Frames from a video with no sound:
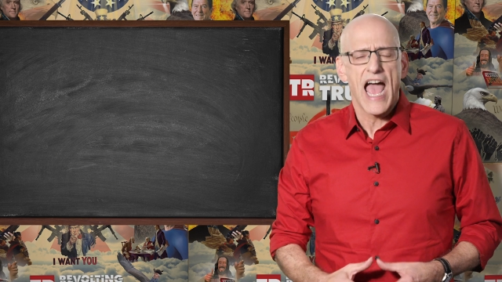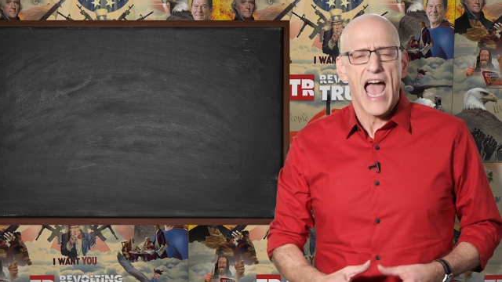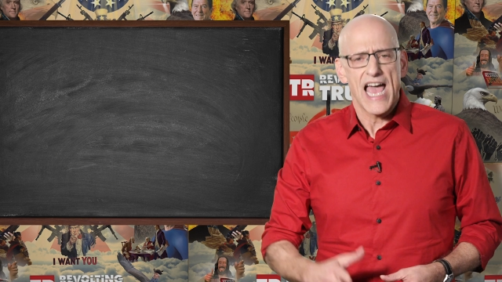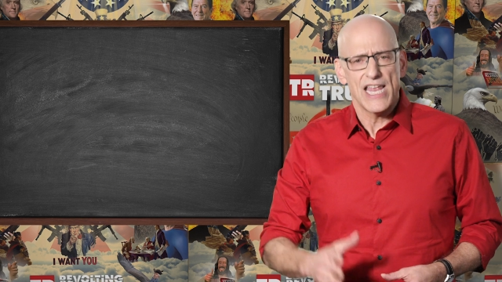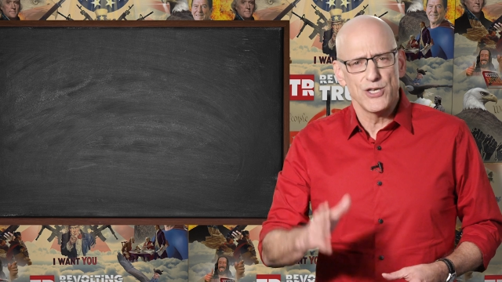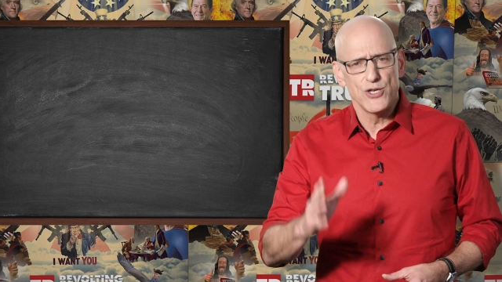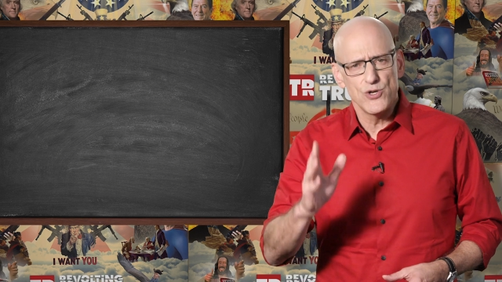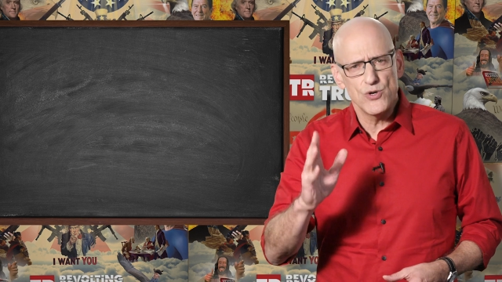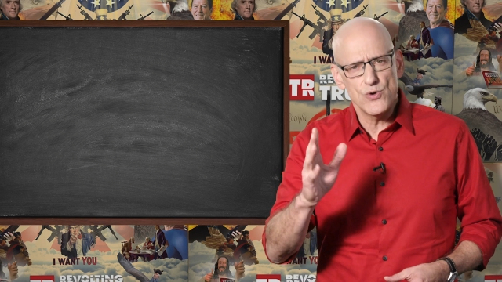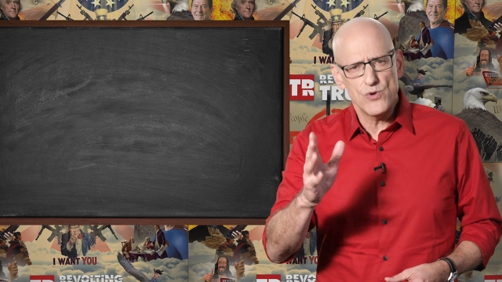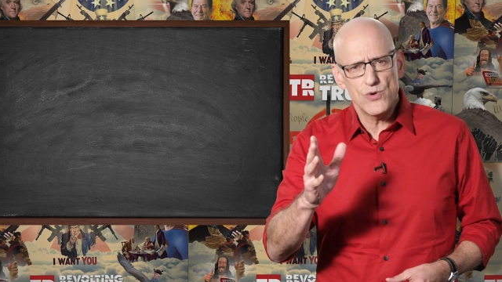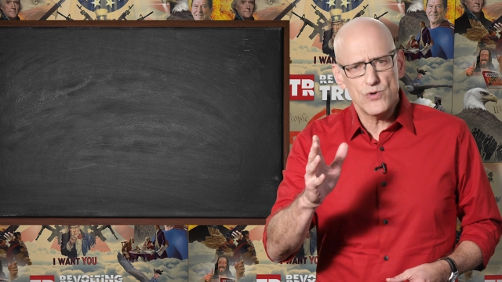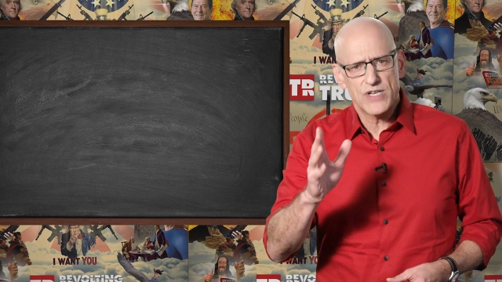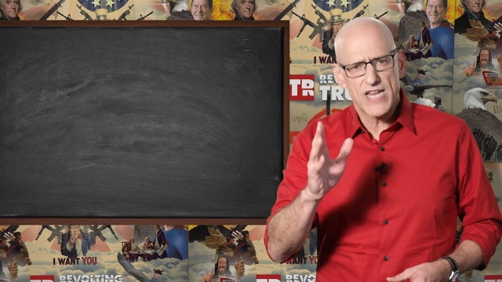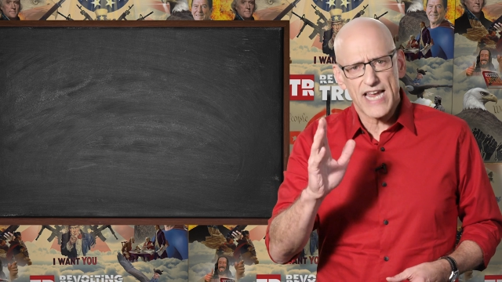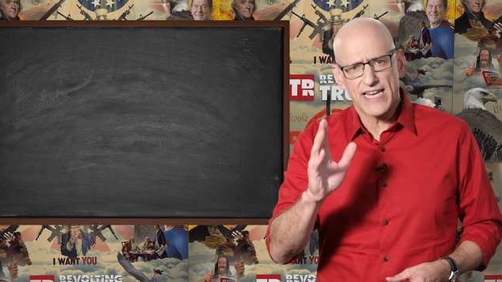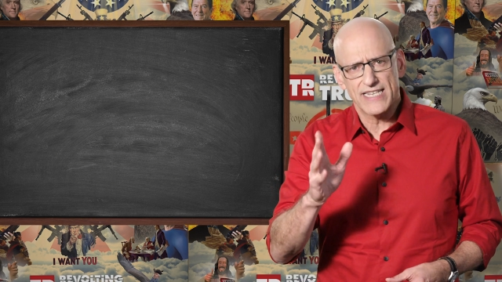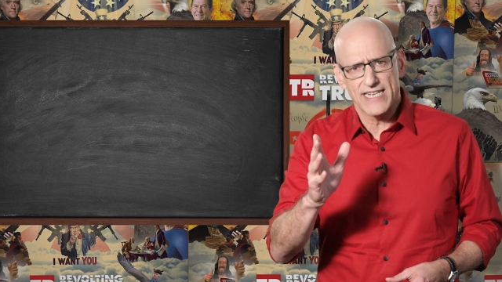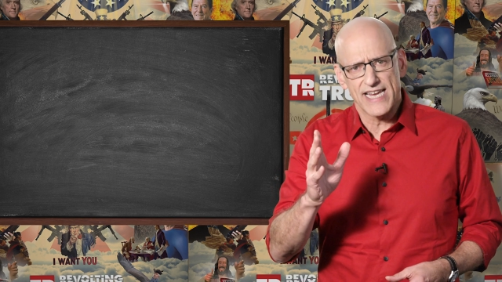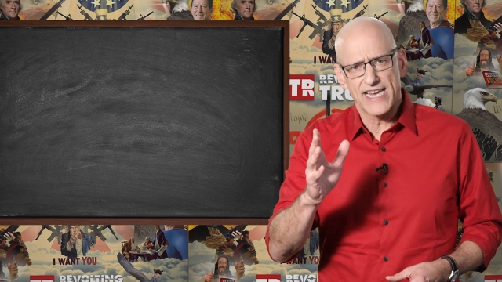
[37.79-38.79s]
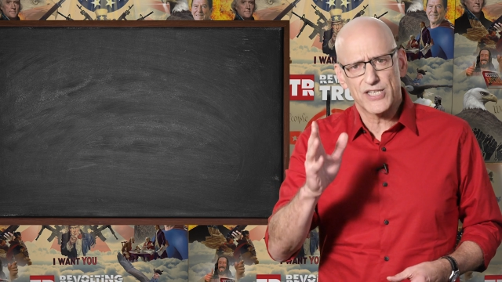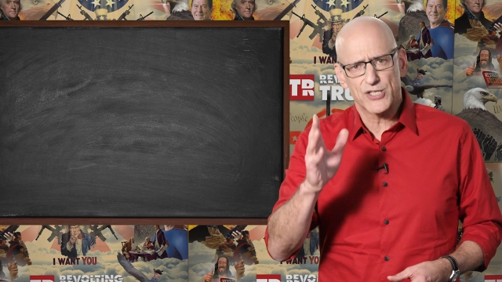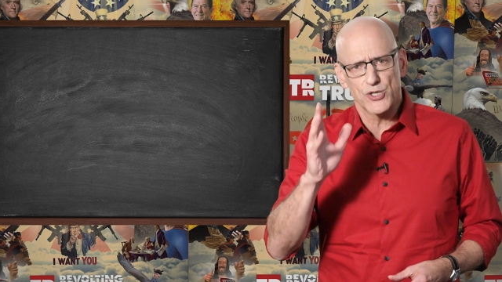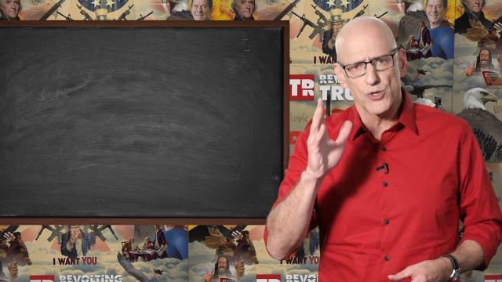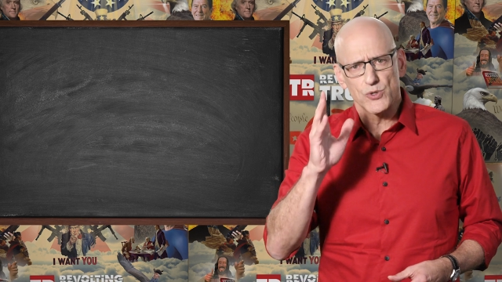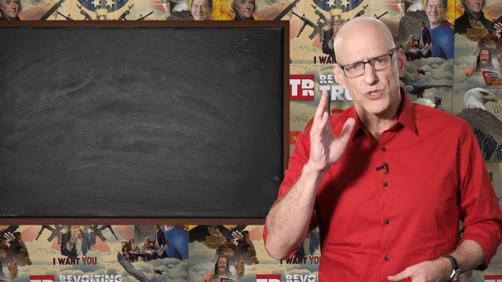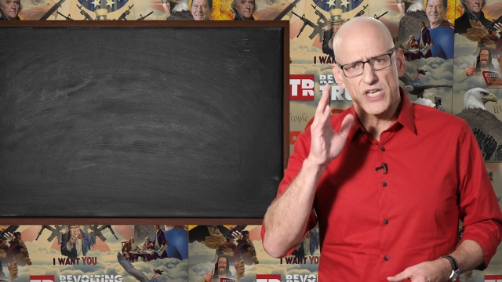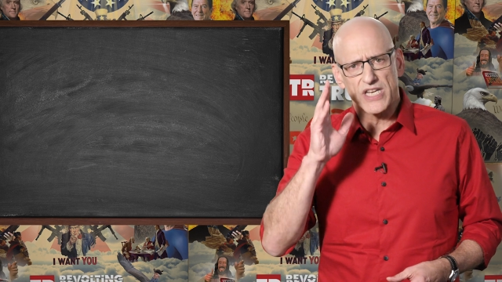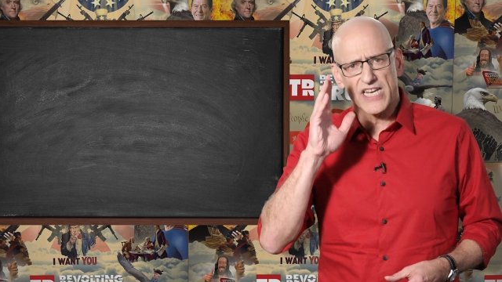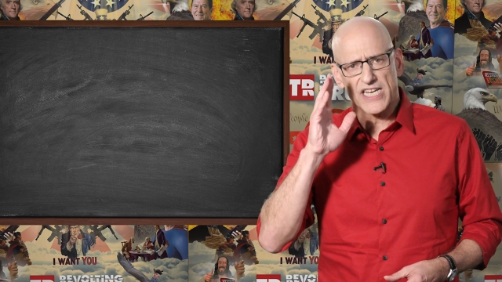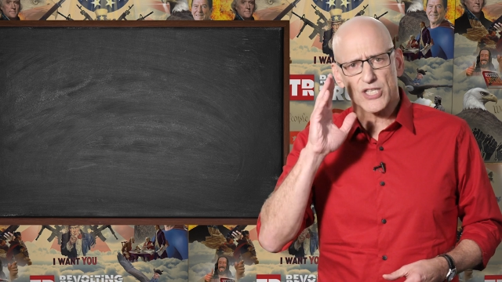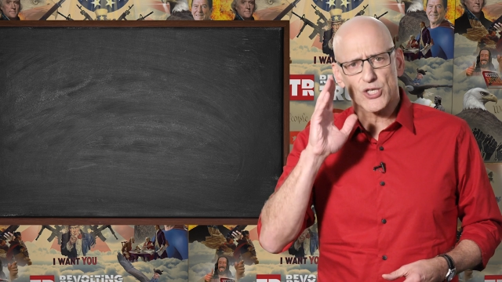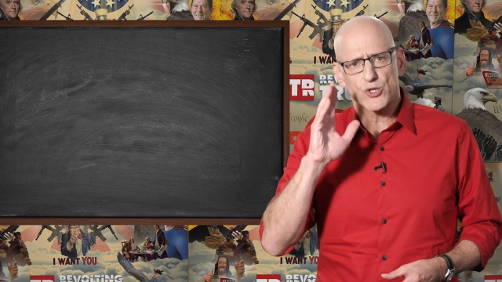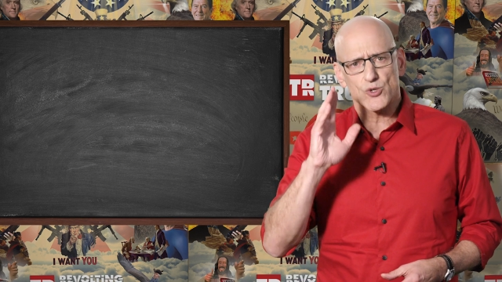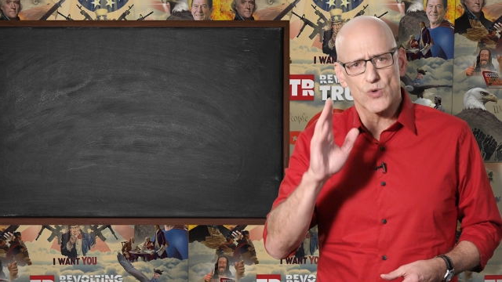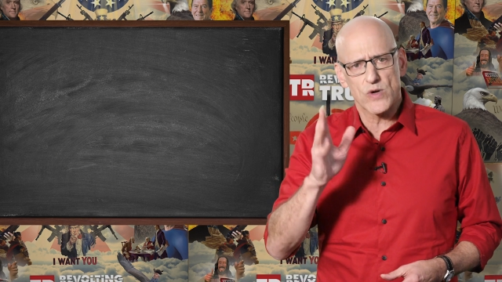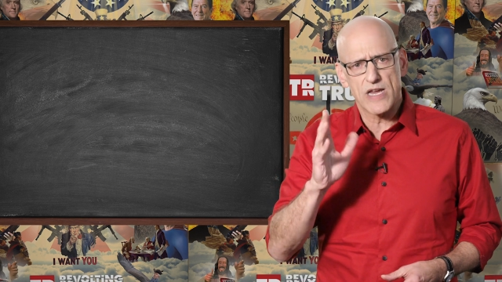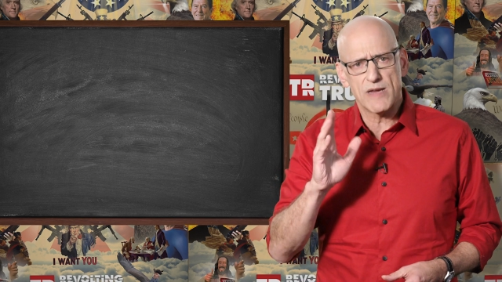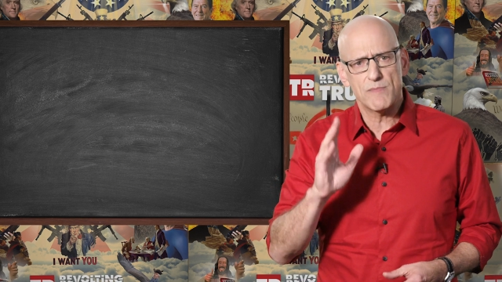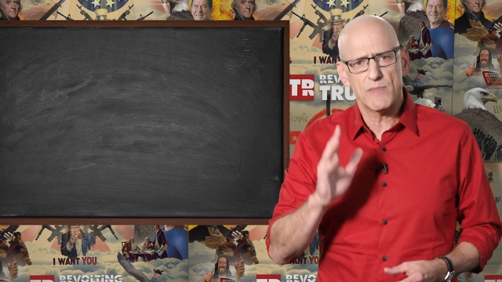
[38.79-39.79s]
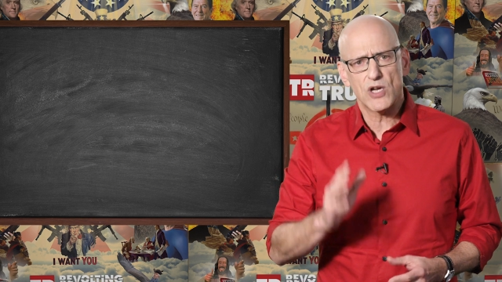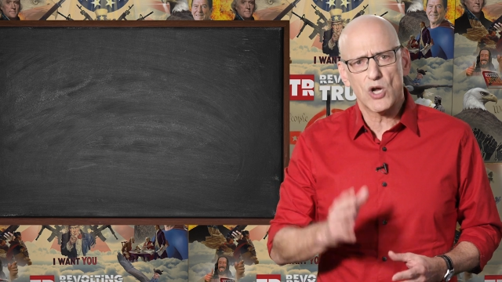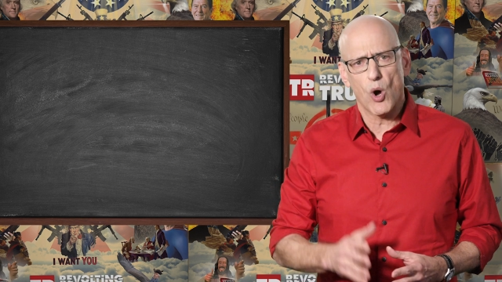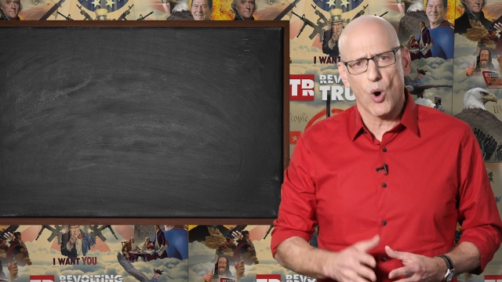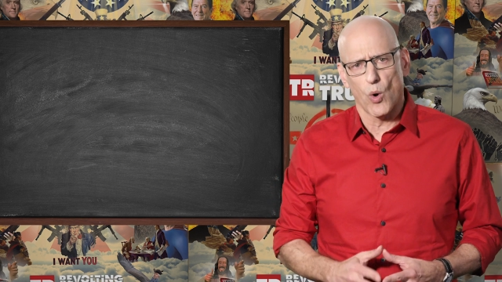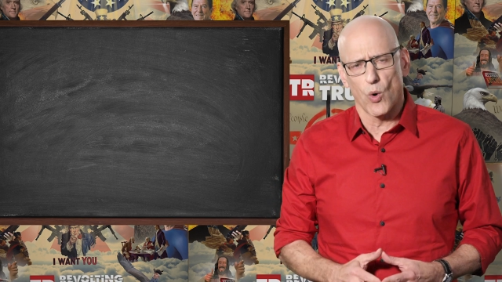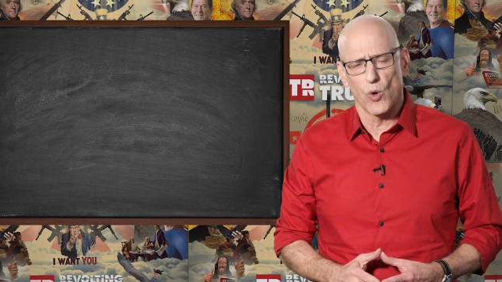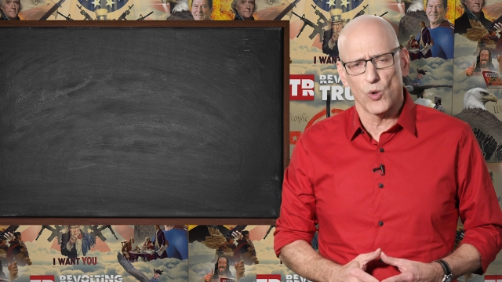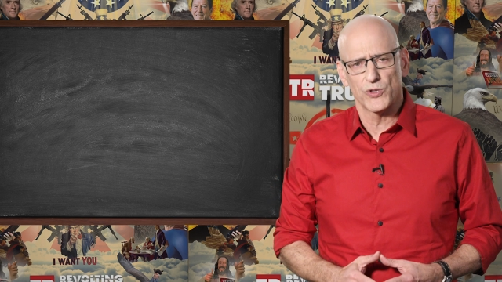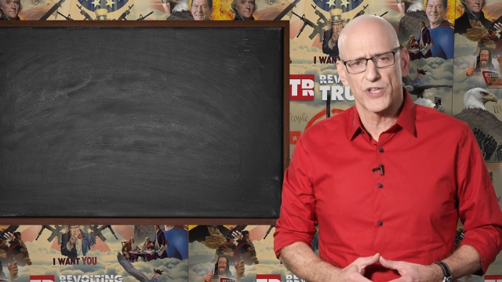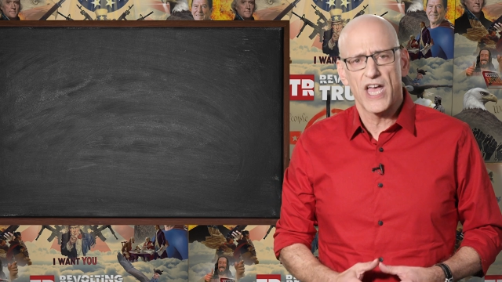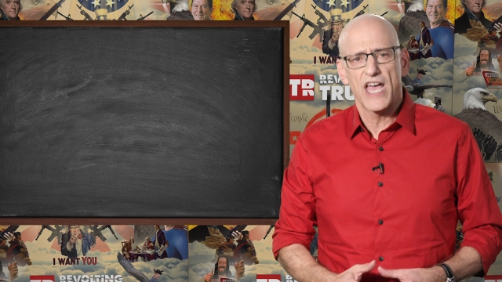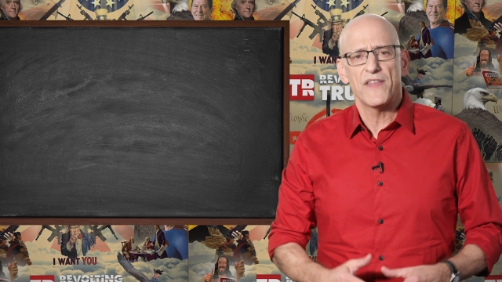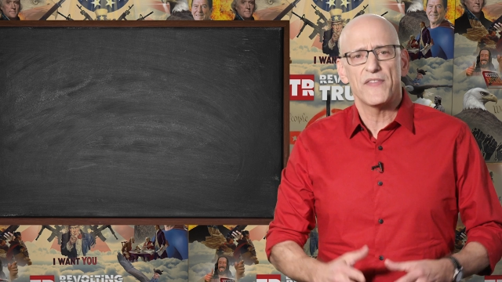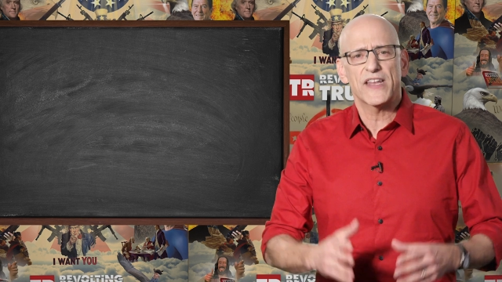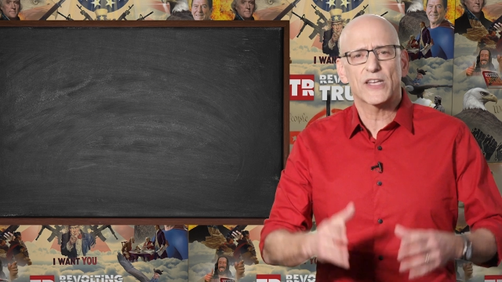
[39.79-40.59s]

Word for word: and new techniques using extreme cold